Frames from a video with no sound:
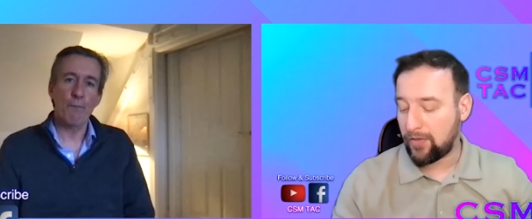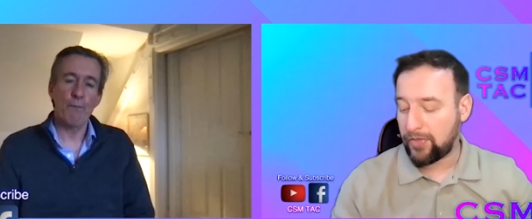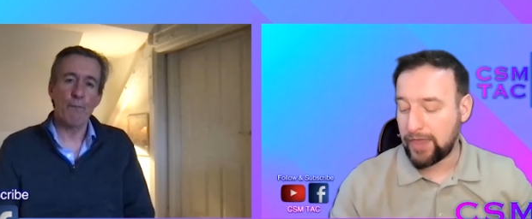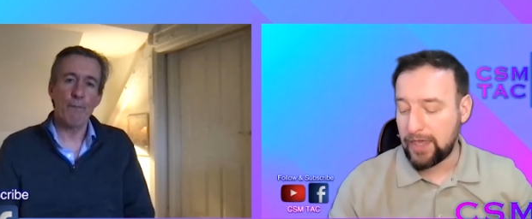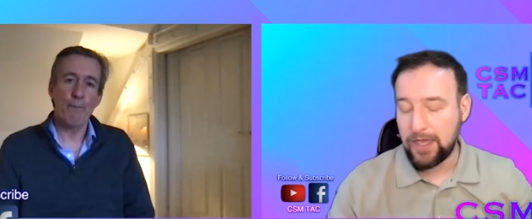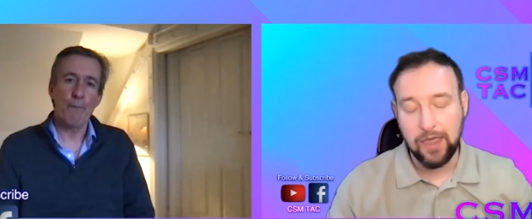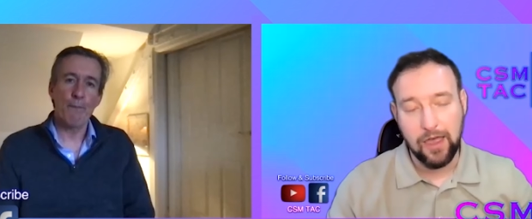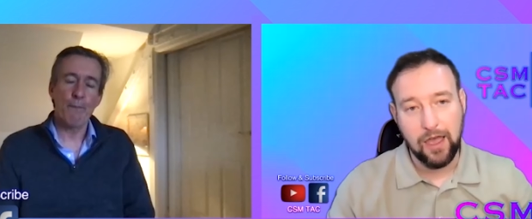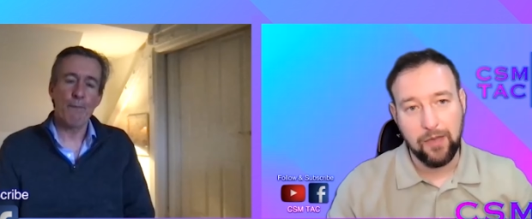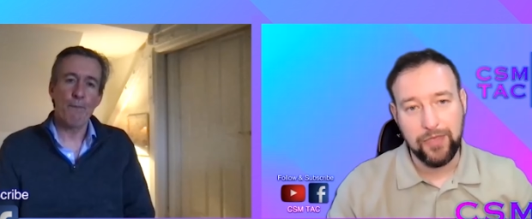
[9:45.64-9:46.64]
Speaker 1: The
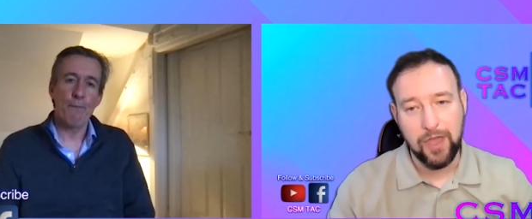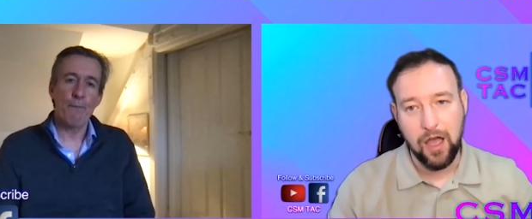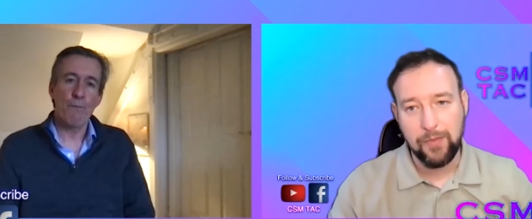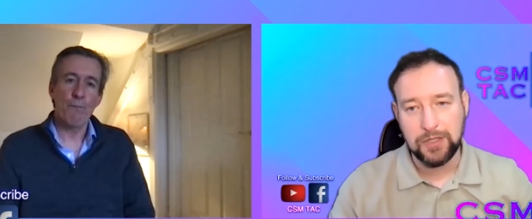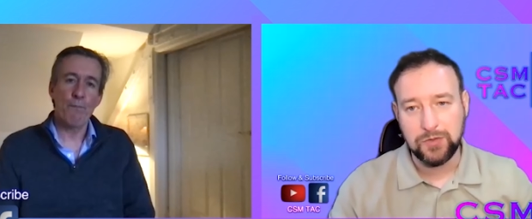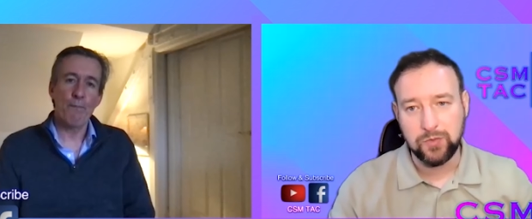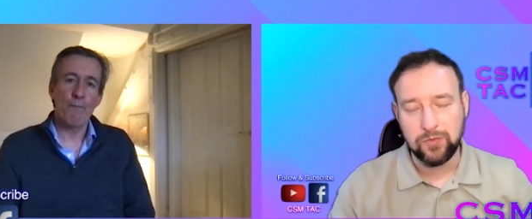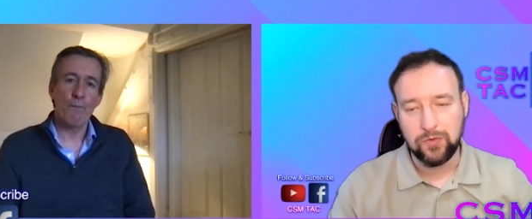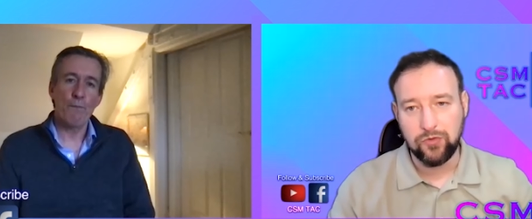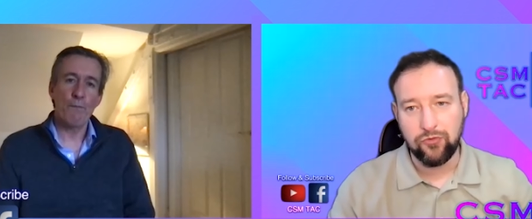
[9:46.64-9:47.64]
Army's
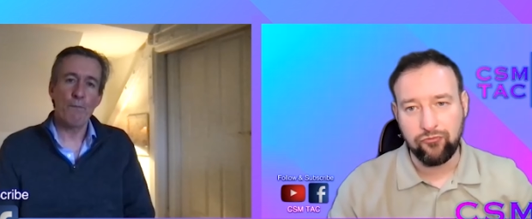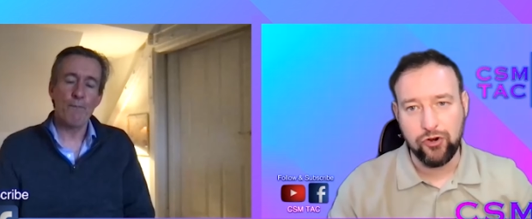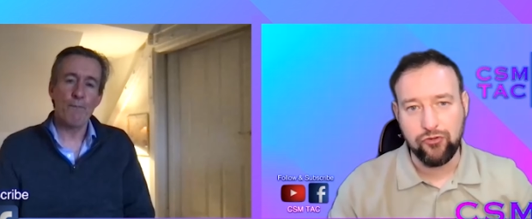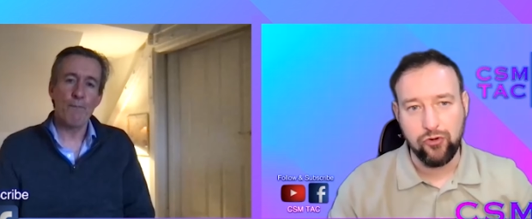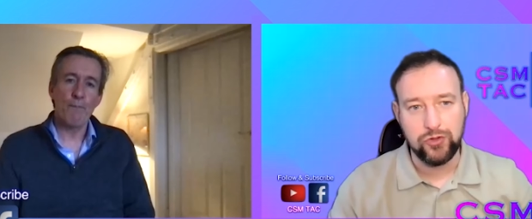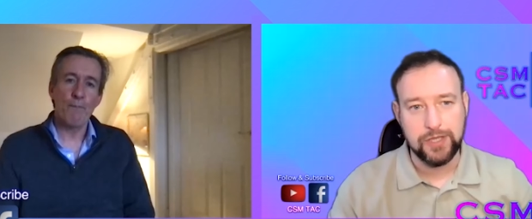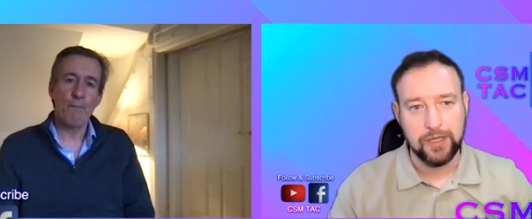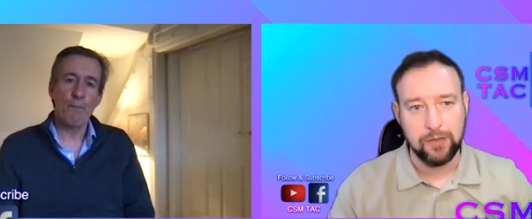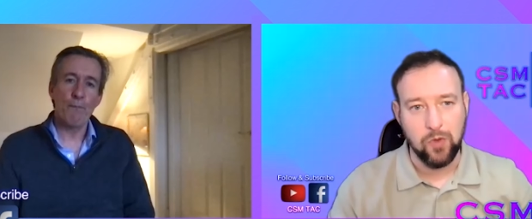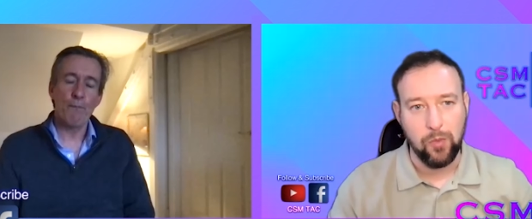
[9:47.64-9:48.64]

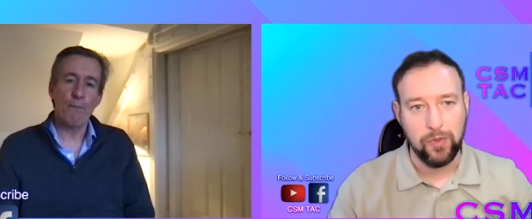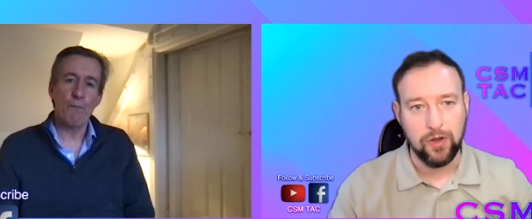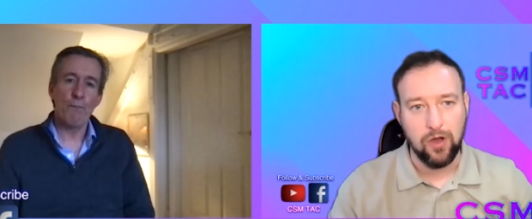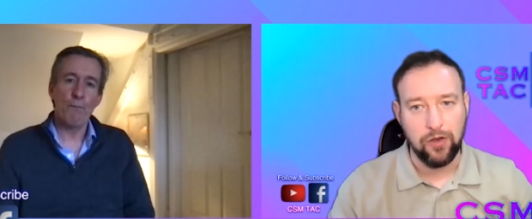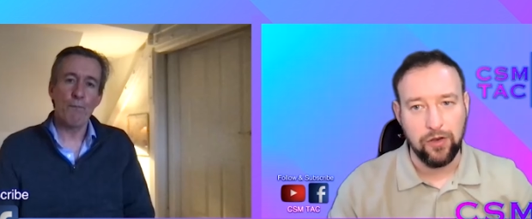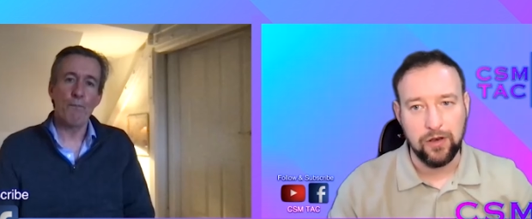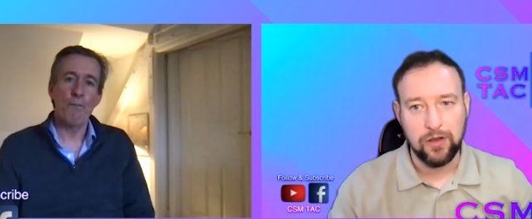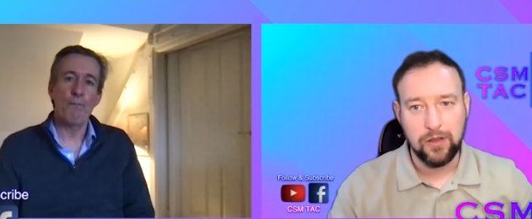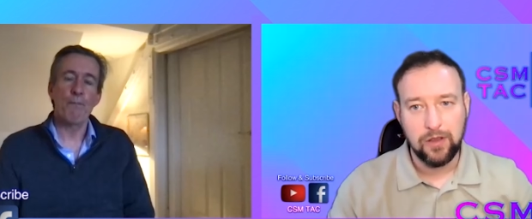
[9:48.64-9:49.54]
recruiting at the moment on